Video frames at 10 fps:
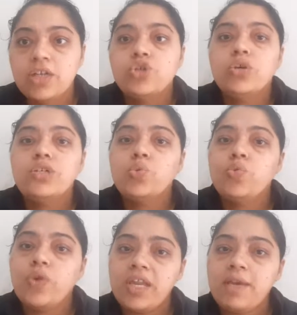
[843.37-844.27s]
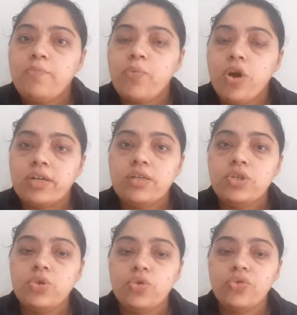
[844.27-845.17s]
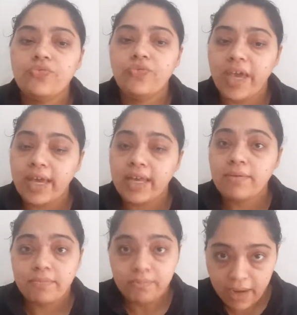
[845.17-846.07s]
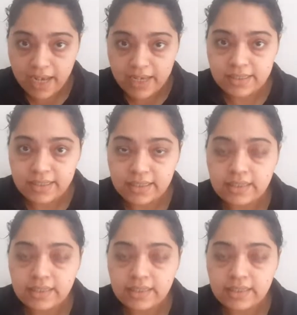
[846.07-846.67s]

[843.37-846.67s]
so it's very important to wear mask